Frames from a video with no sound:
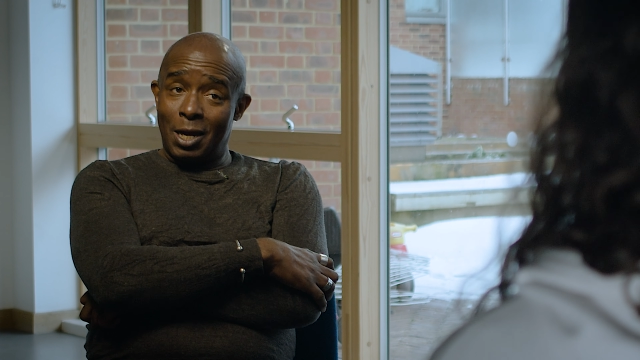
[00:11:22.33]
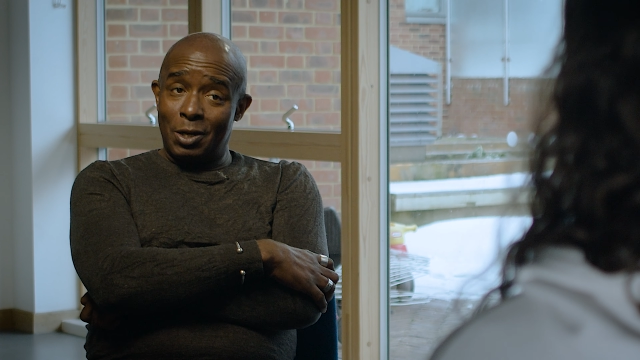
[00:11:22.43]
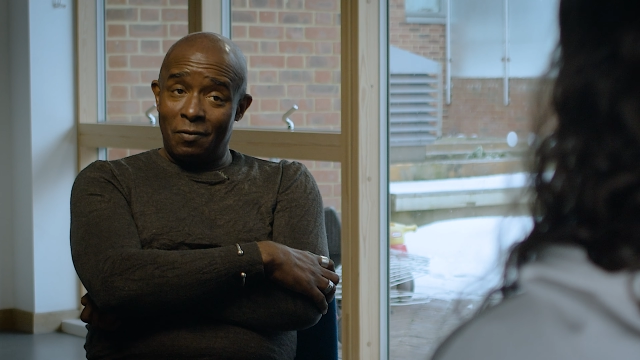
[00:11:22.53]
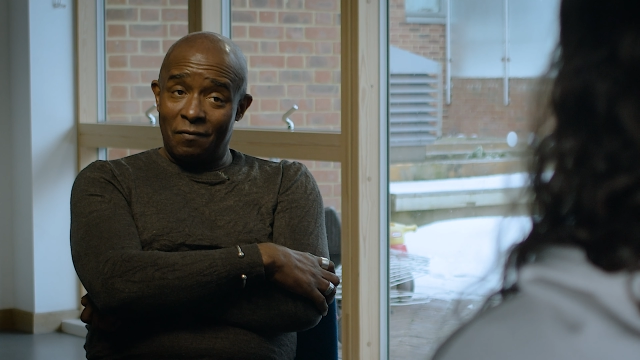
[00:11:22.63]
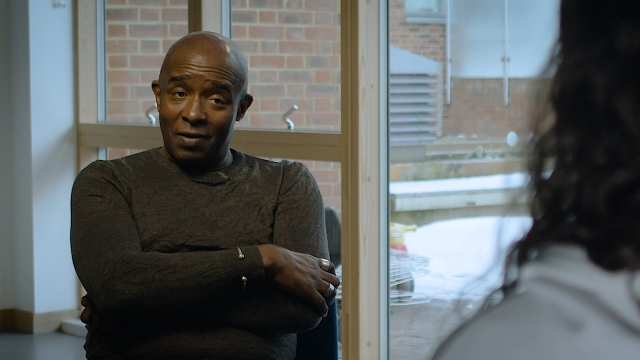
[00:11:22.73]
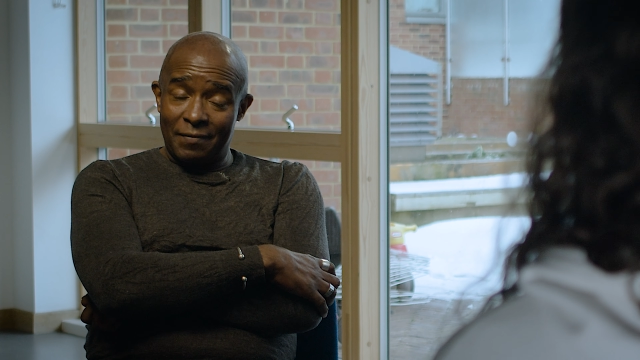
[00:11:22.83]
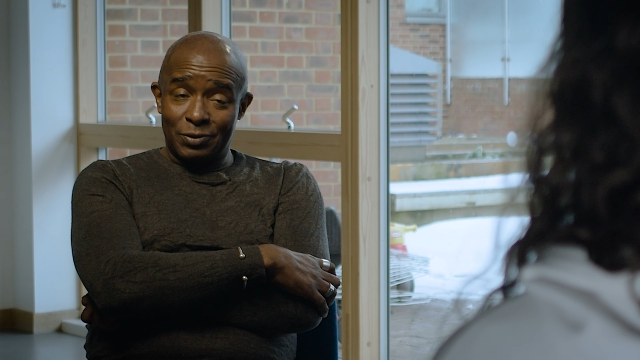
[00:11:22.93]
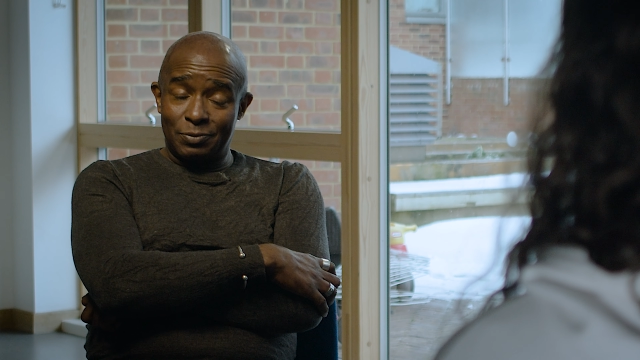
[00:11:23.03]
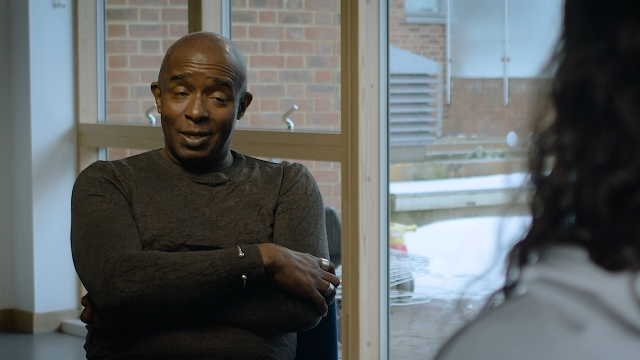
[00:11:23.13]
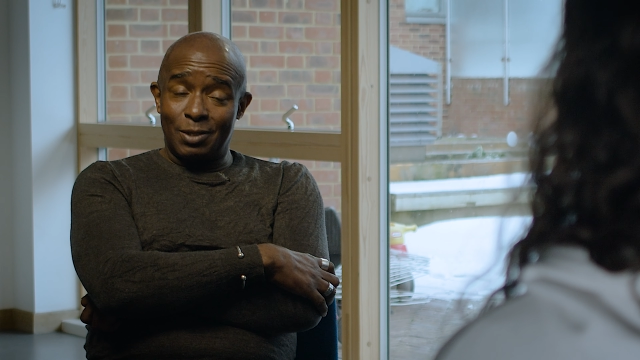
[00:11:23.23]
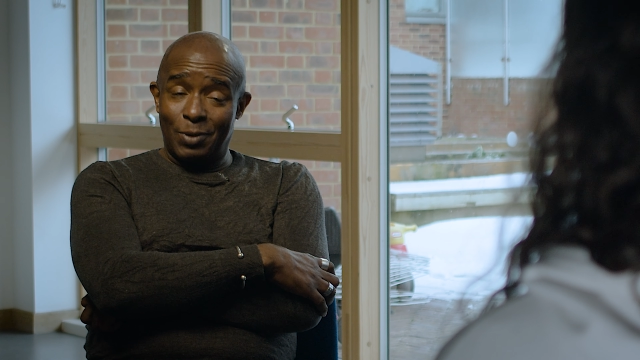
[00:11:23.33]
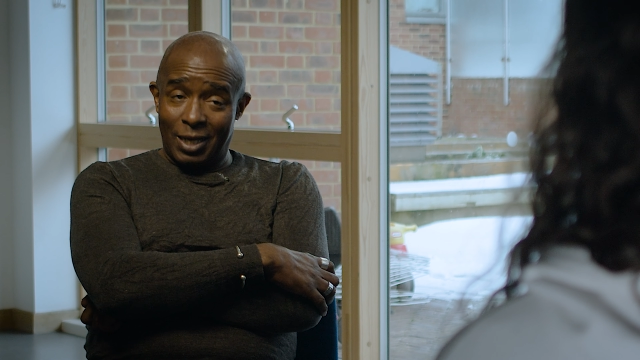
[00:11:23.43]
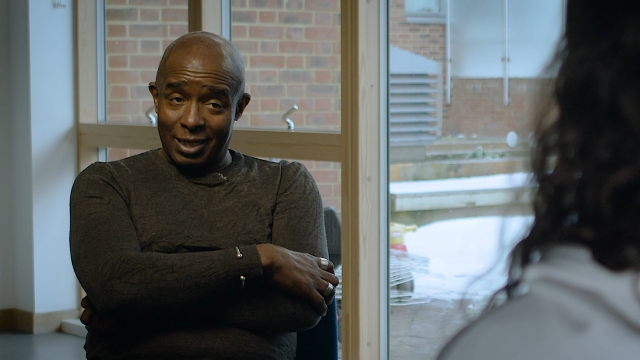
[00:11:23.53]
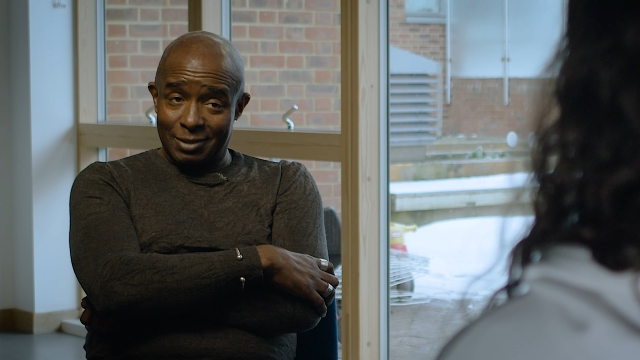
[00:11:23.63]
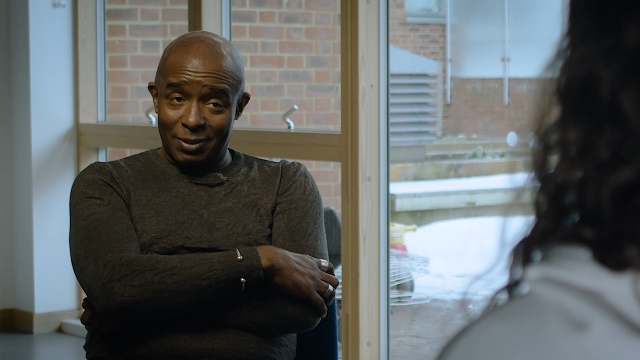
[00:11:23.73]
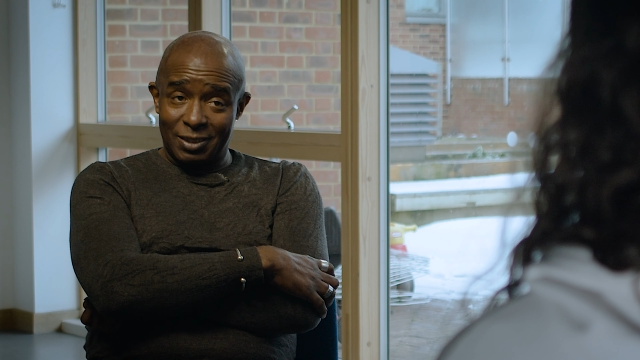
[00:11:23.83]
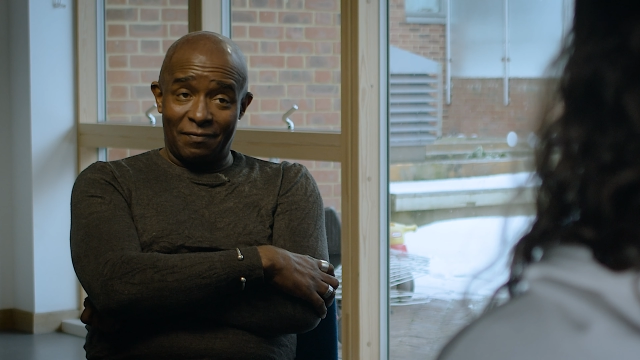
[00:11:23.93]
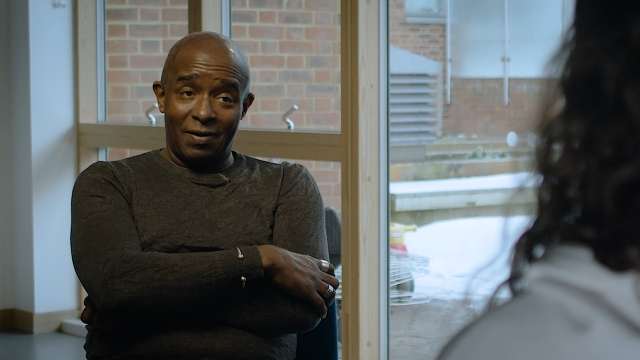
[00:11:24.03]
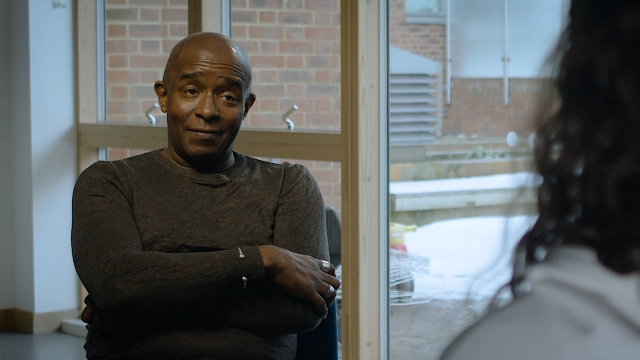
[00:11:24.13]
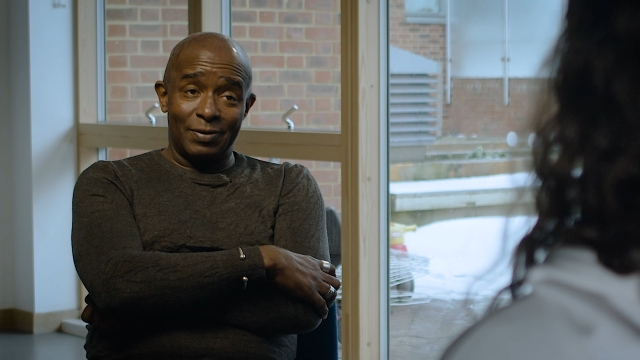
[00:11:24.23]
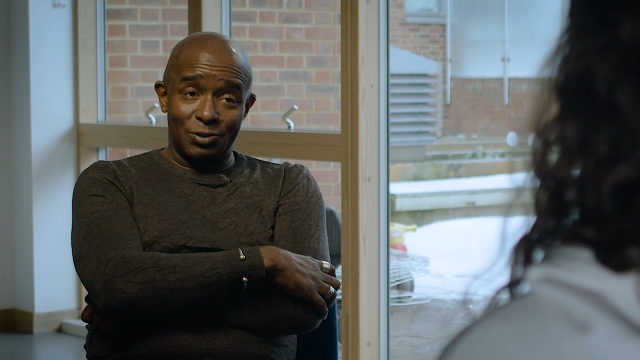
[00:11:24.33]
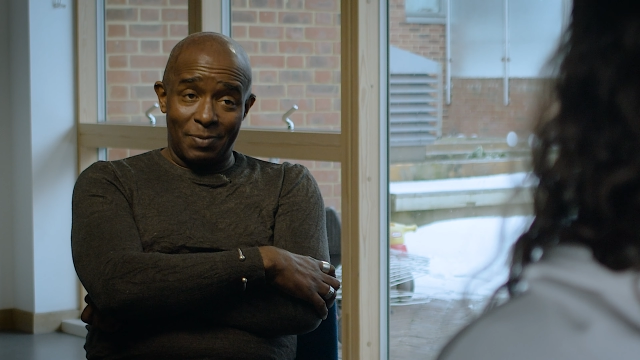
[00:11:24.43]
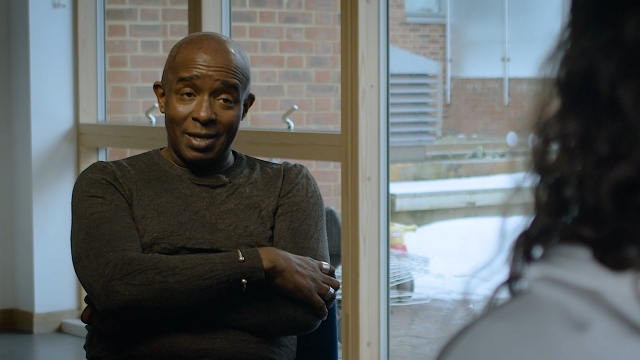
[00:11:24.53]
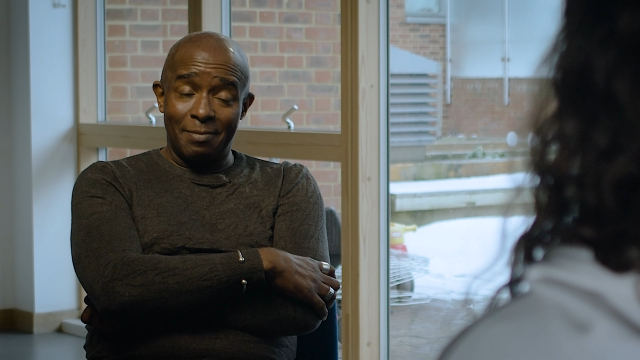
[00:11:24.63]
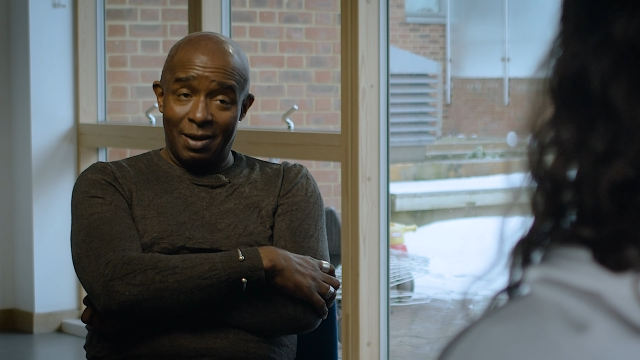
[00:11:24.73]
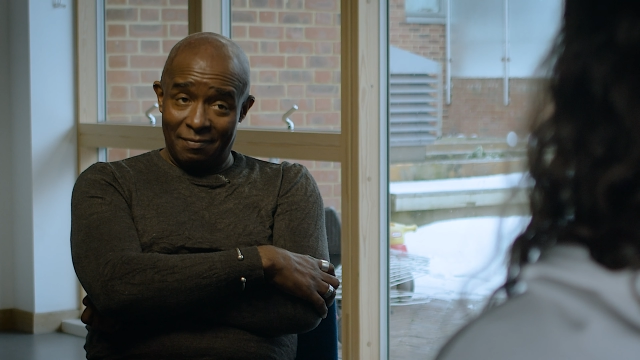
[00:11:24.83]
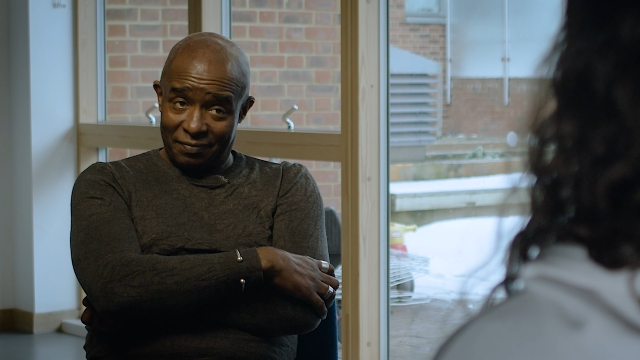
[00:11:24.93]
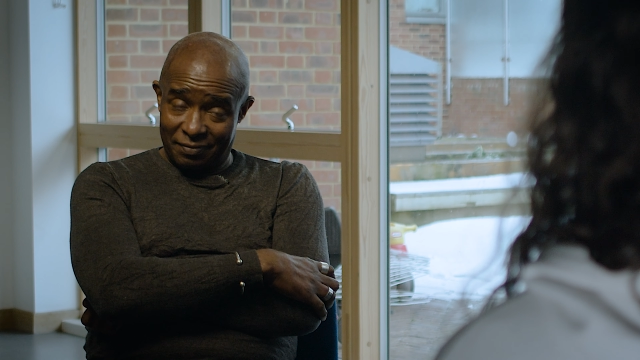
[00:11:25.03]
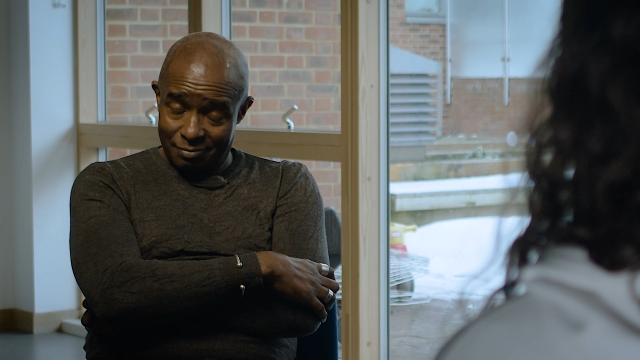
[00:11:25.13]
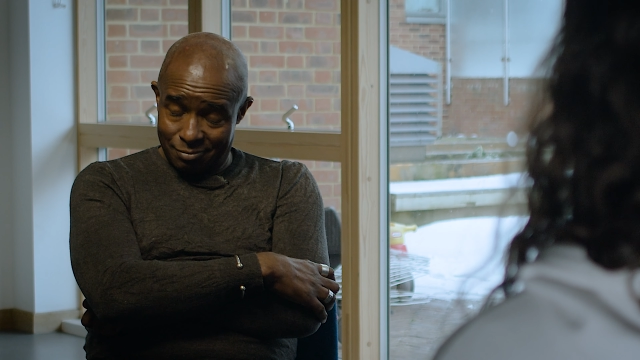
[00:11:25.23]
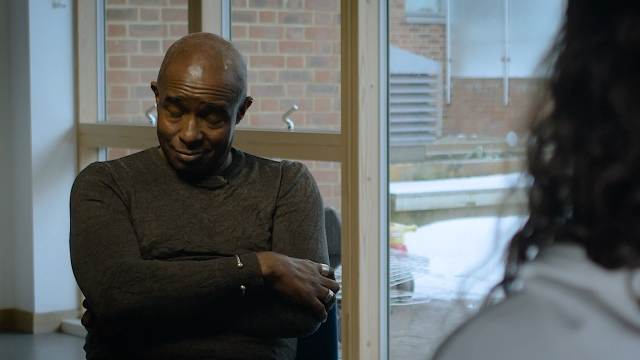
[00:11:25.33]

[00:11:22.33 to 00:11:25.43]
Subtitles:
and earn £500 a week as opposed to £500 a month